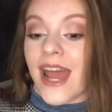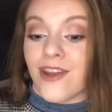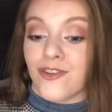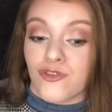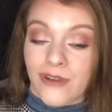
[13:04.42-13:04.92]

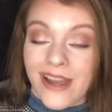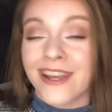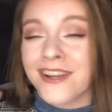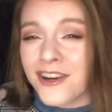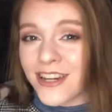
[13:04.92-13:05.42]
and
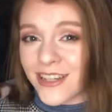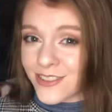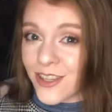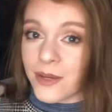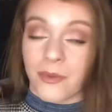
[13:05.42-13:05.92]
dragging her
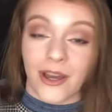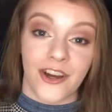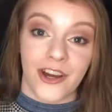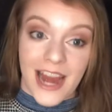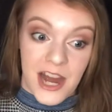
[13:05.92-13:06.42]
outside by
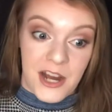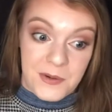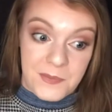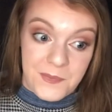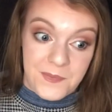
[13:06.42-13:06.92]
her
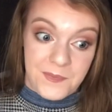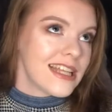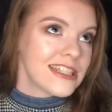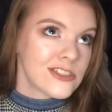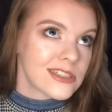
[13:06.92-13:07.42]
hair.
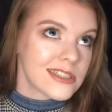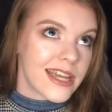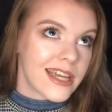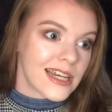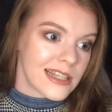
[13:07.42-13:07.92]
Let's just
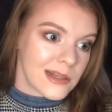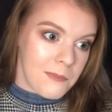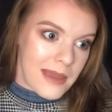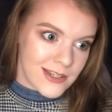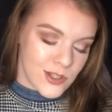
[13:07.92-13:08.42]
take a little
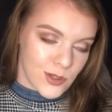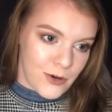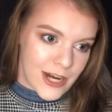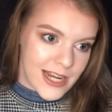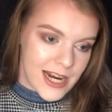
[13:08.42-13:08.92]
mental
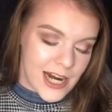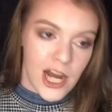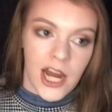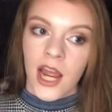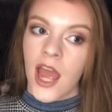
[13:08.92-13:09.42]
break
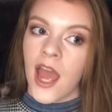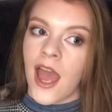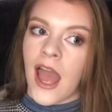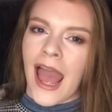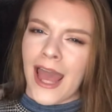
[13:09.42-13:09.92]
here.
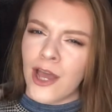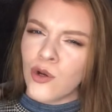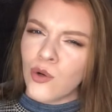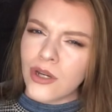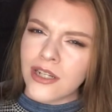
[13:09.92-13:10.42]

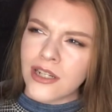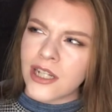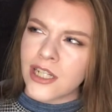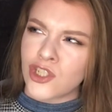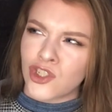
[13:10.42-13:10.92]
How
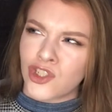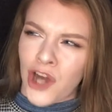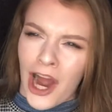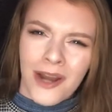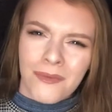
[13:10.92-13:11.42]

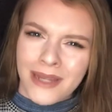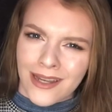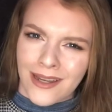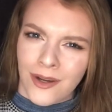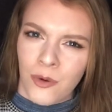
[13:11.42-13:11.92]

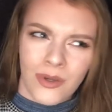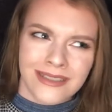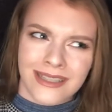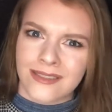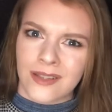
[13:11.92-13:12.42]
charming
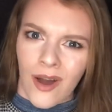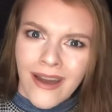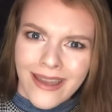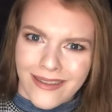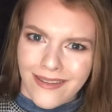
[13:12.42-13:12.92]
was this
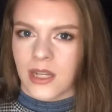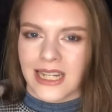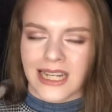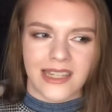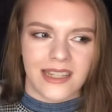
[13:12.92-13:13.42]
guy?
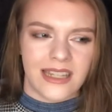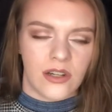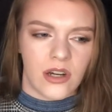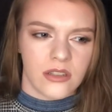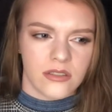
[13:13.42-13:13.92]
Like,
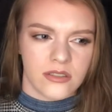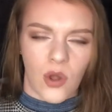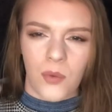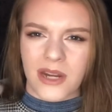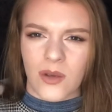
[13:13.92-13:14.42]
he got
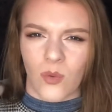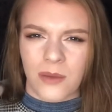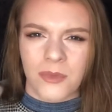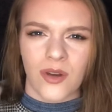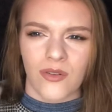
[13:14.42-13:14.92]
so many
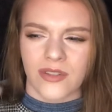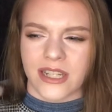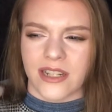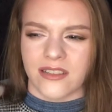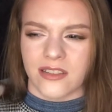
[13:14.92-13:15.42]
women over
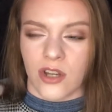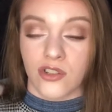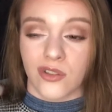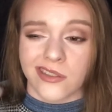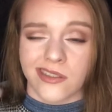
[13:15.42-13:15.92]
the years,
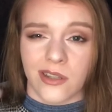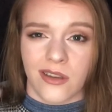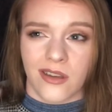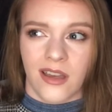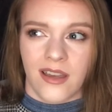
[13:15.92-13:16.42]
not just
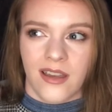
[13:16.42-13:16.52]
to,